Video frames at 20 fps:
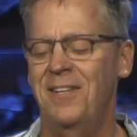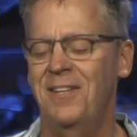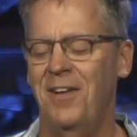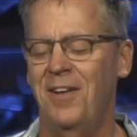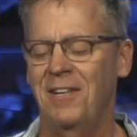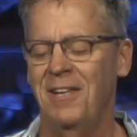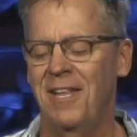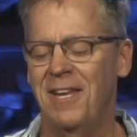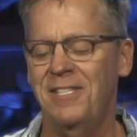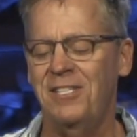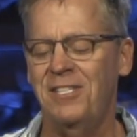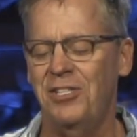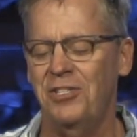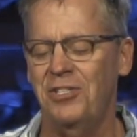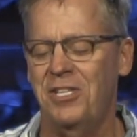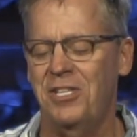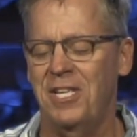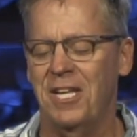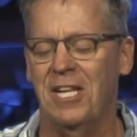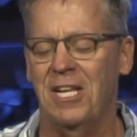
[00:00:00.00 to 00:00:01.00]
God, let us
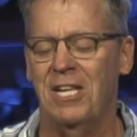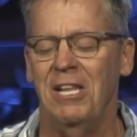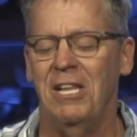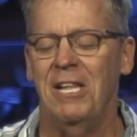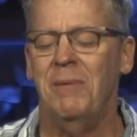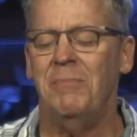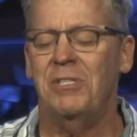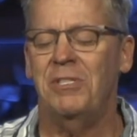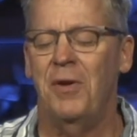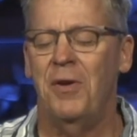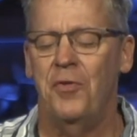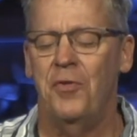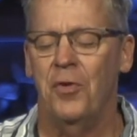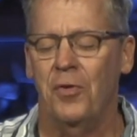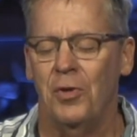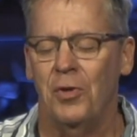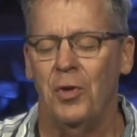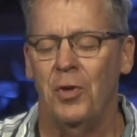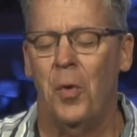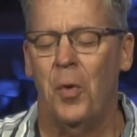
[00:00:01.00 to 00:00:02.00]
just get a glimpse of
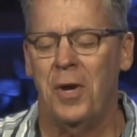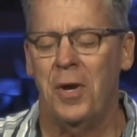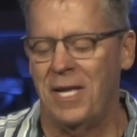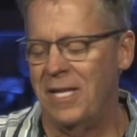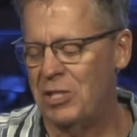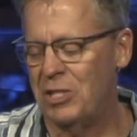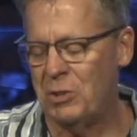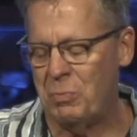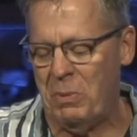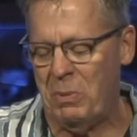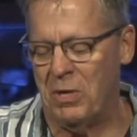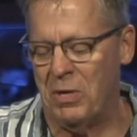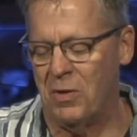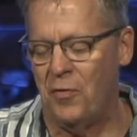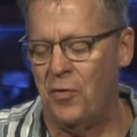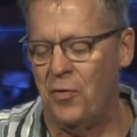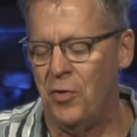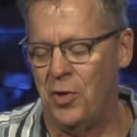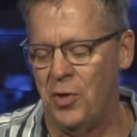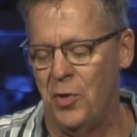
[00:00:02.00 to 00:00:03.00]
your glory and spirit
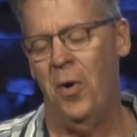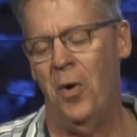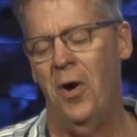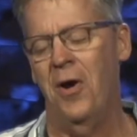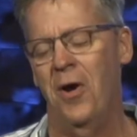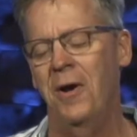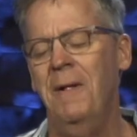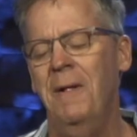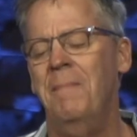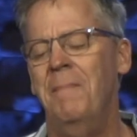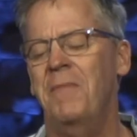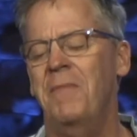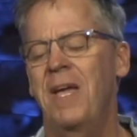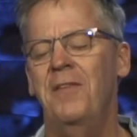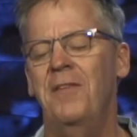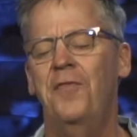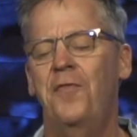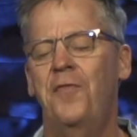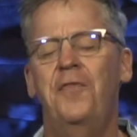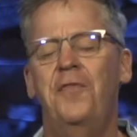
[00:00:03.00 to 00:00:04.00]
of who you are
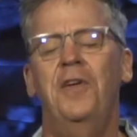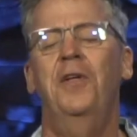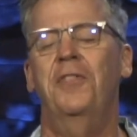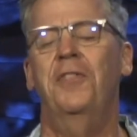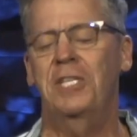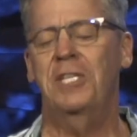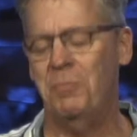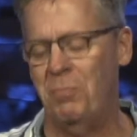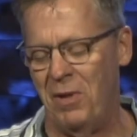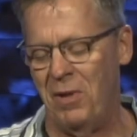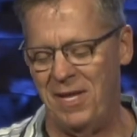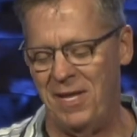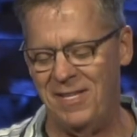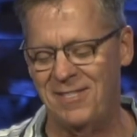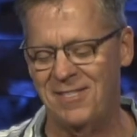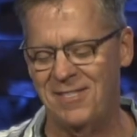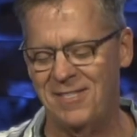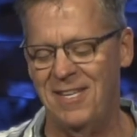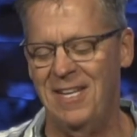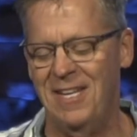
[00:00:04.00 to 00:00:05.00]
and fill this
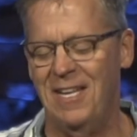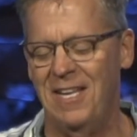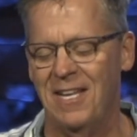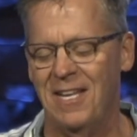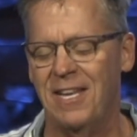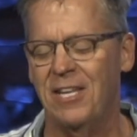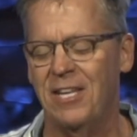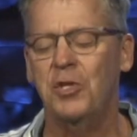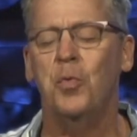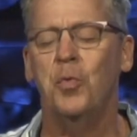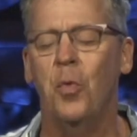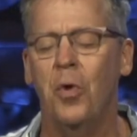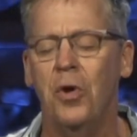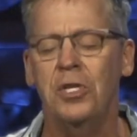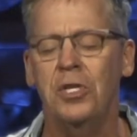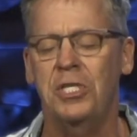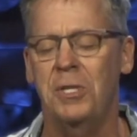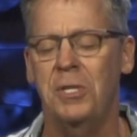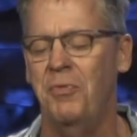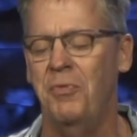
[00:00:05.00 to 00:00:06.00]
place. Let us
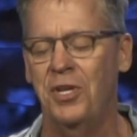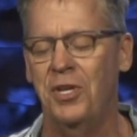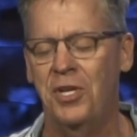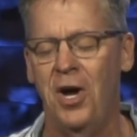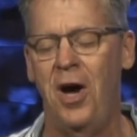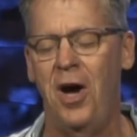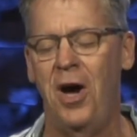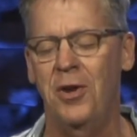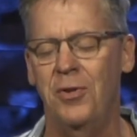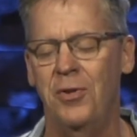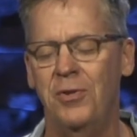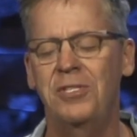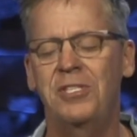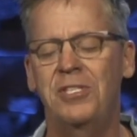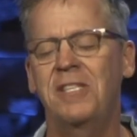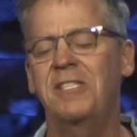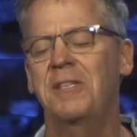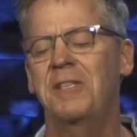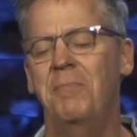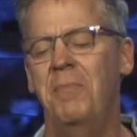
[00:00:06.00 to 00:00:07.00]
worship the God who
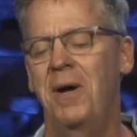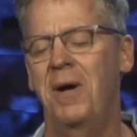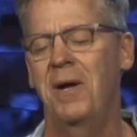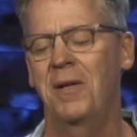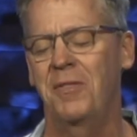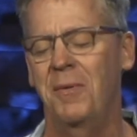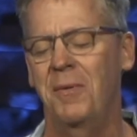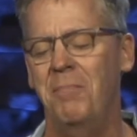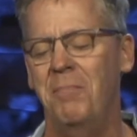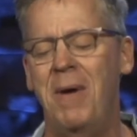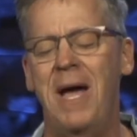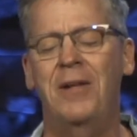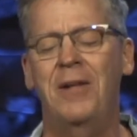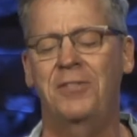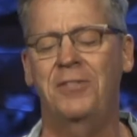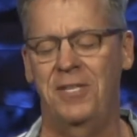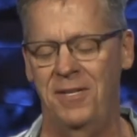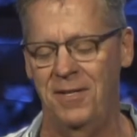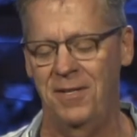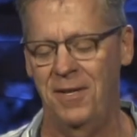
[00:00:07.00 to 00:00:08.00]
sits among the
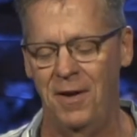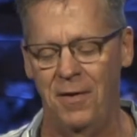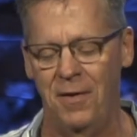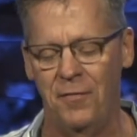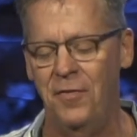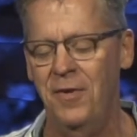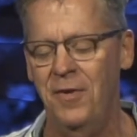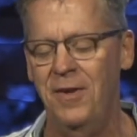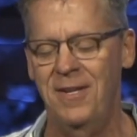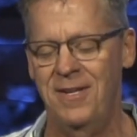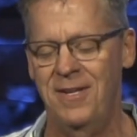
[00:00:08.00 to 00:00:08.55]
mountain of,